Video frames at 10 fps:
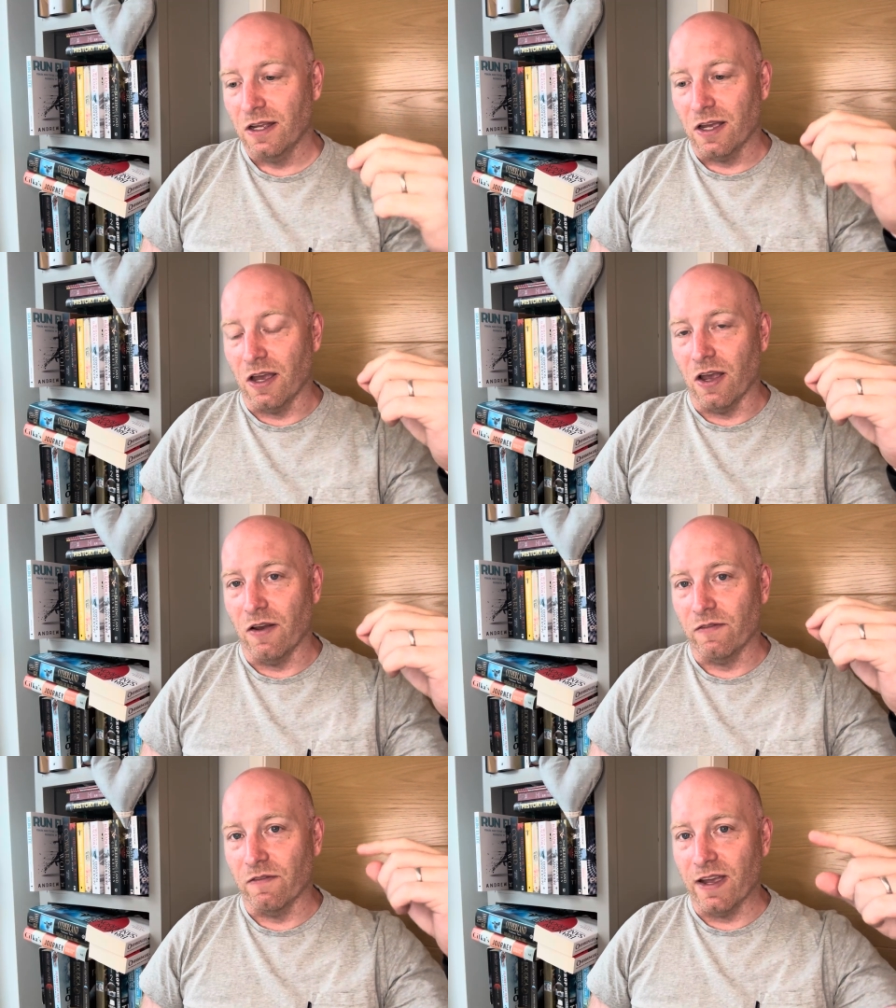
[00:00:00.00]

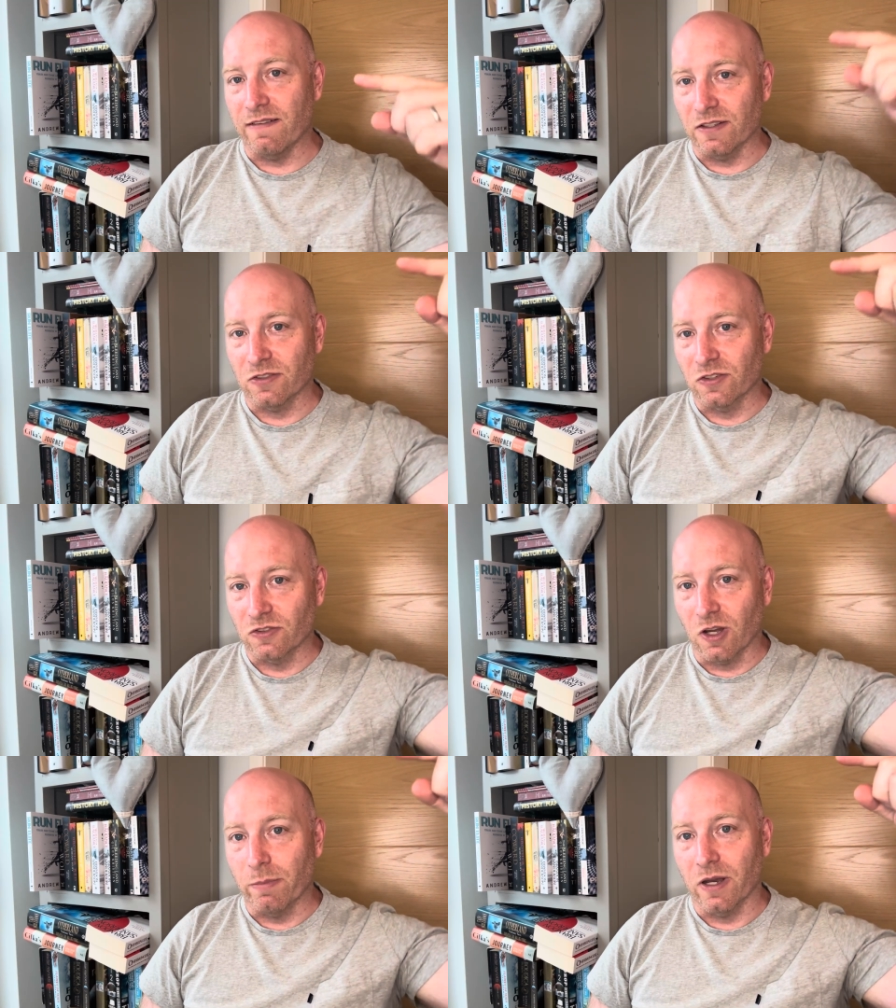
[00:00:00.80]
for various
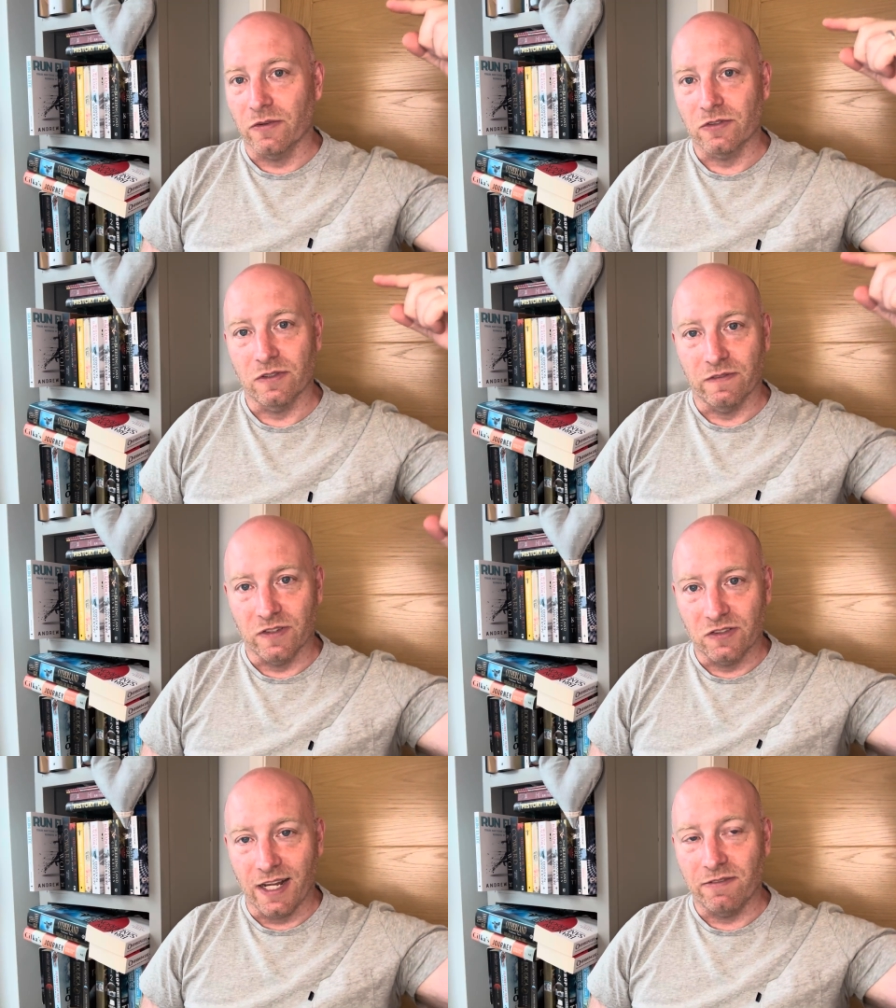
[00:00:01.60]
stop-offs, for
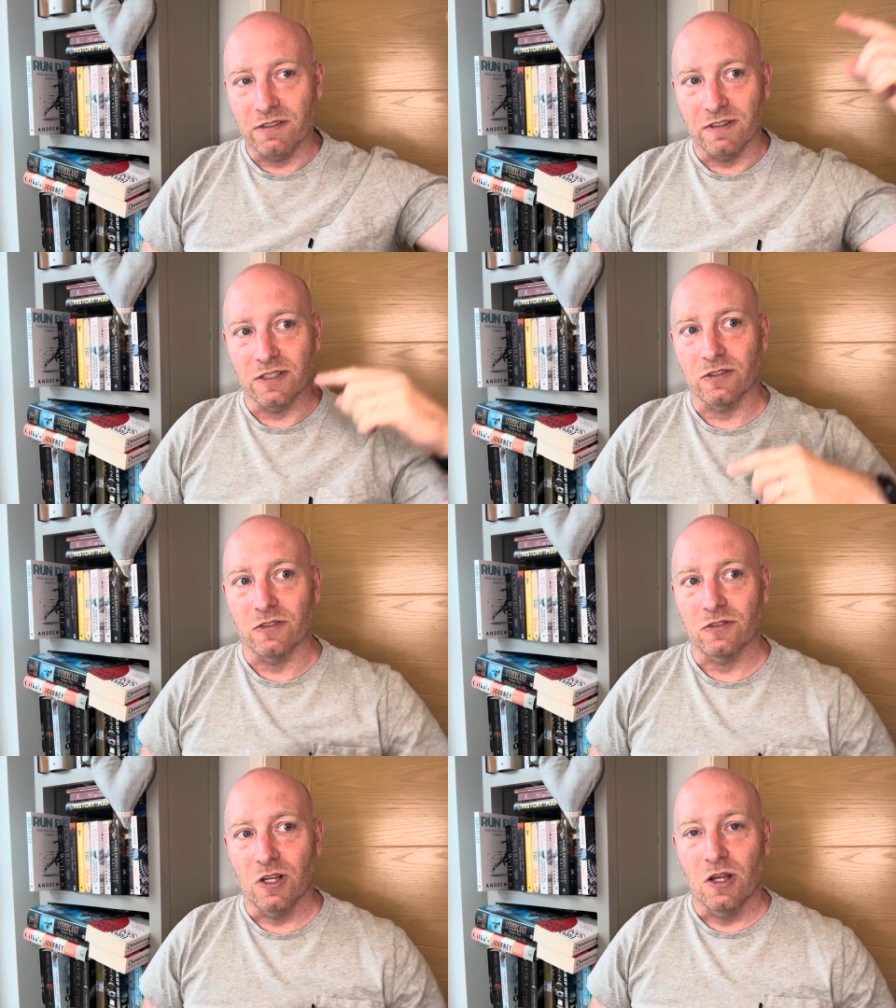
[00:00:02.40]
safety
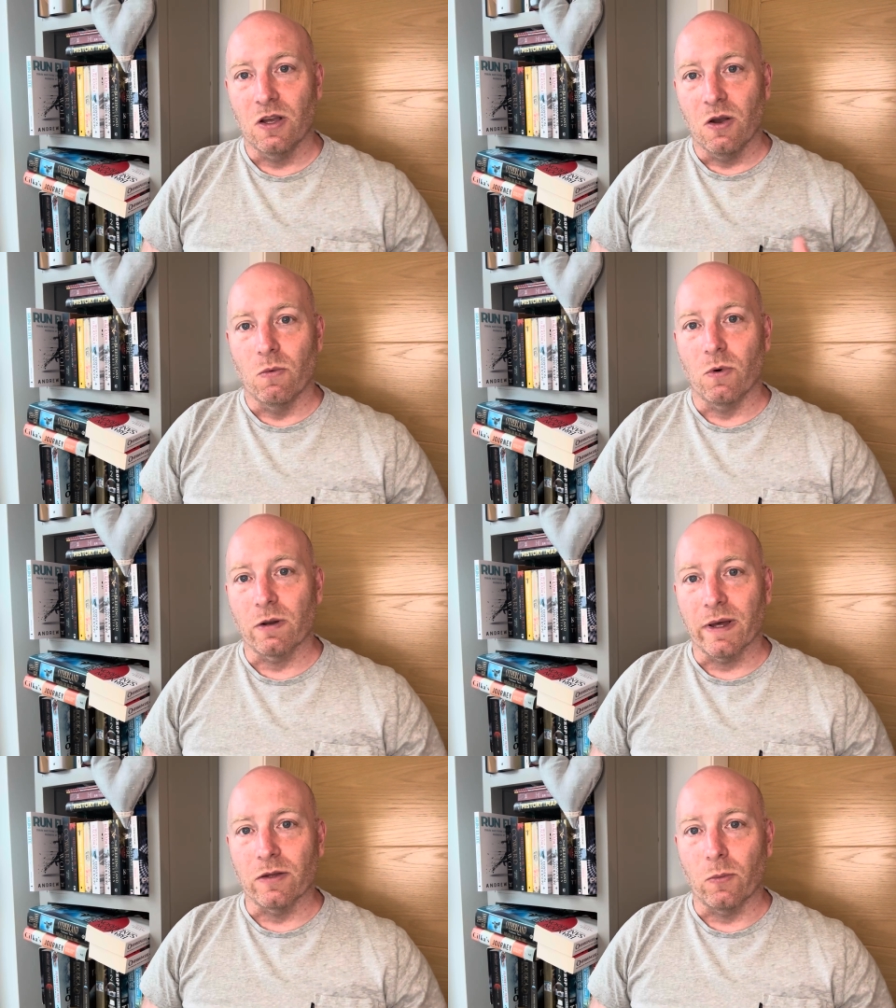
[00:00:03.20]
reasons? What
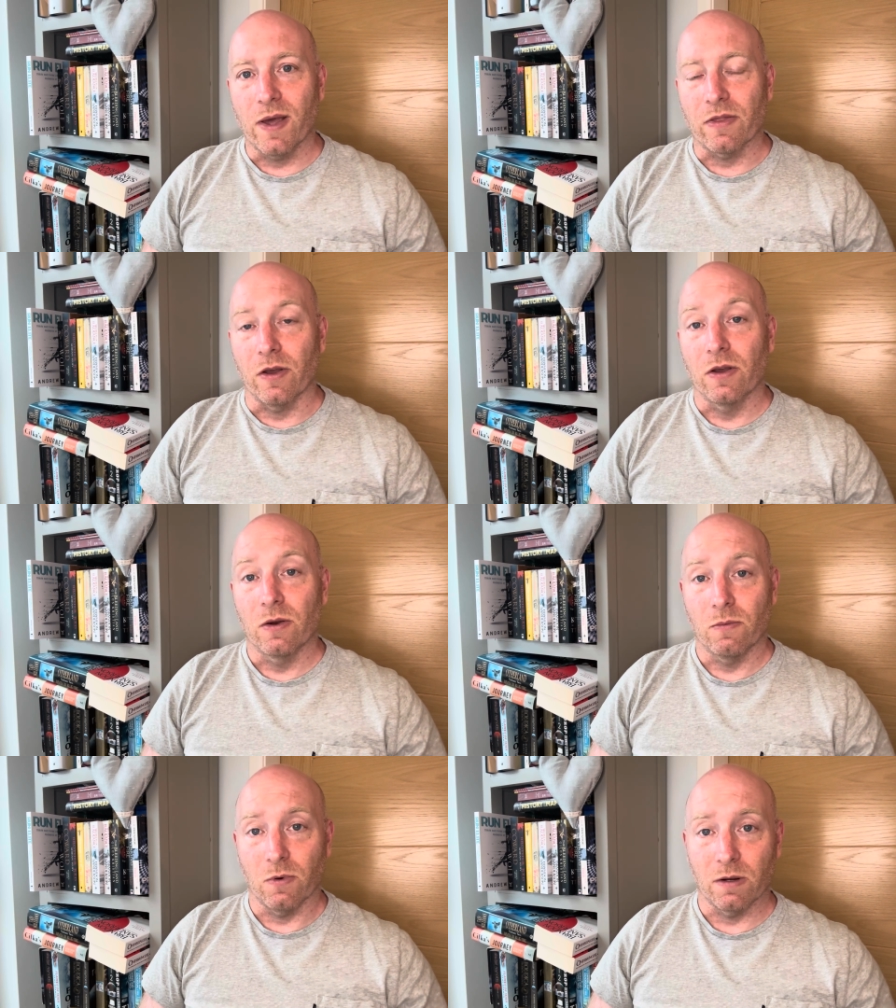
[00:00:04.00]
about the weather?
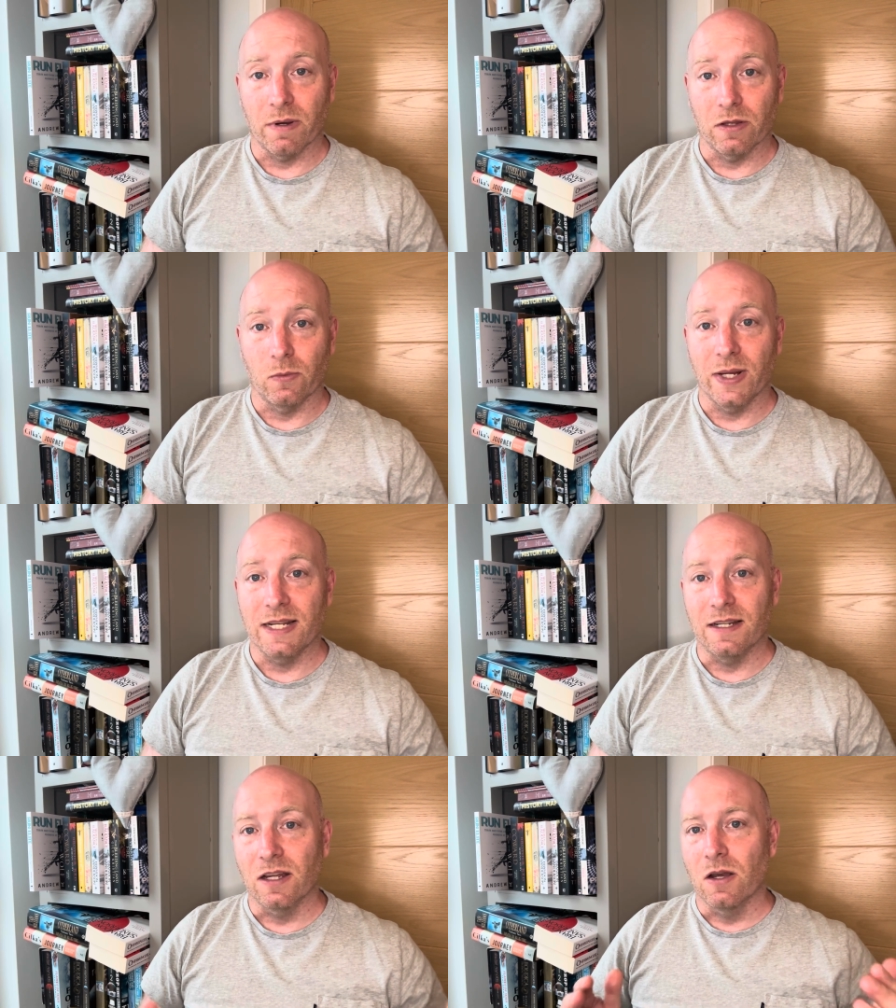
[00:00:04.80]
What about the
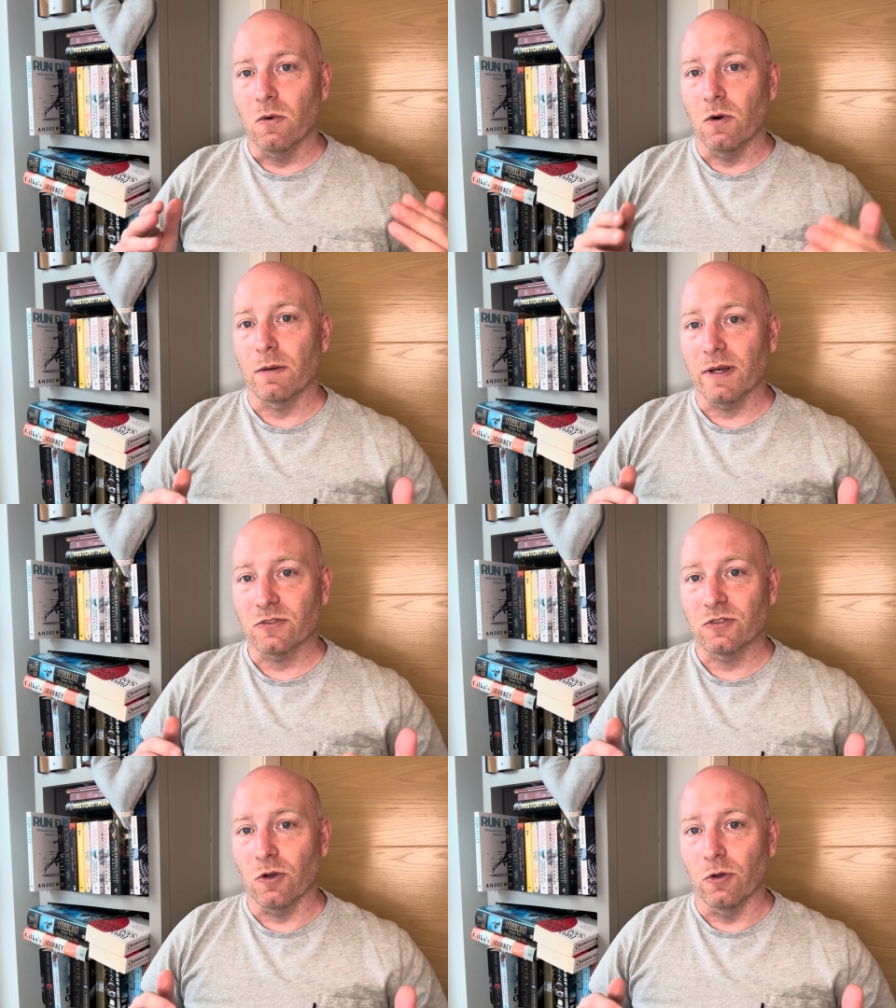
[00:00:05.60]
wind? What about
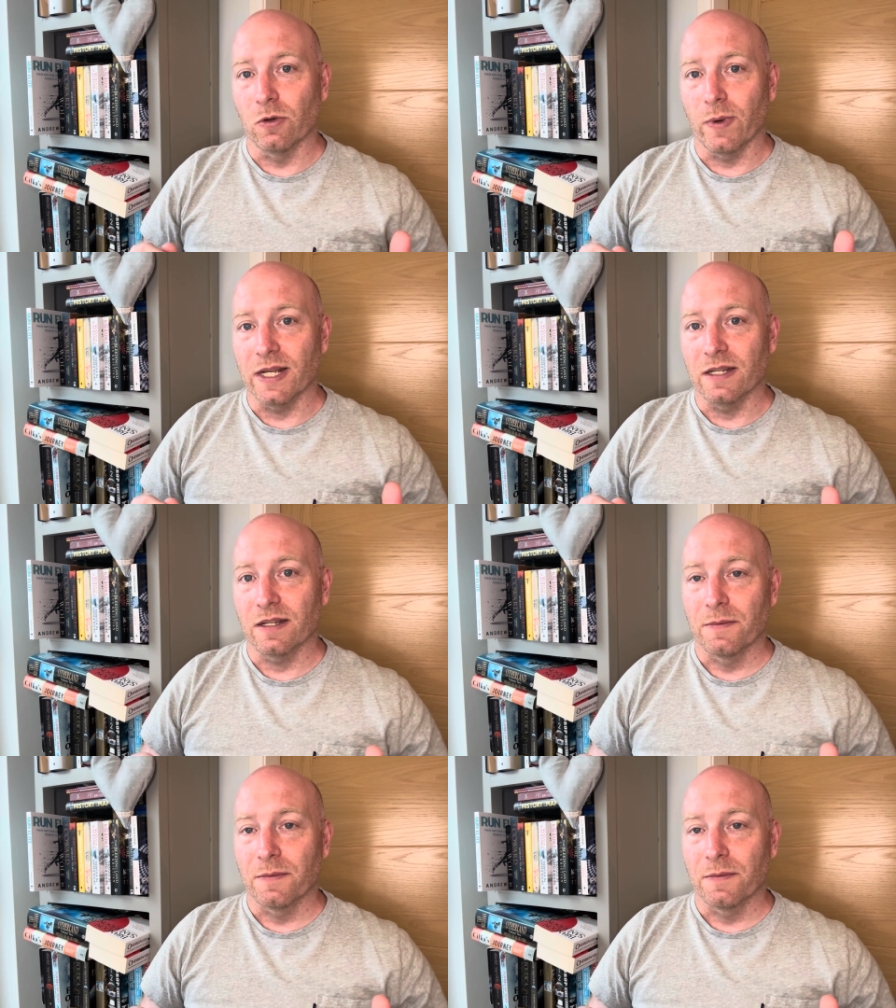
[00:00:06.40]
solar wind?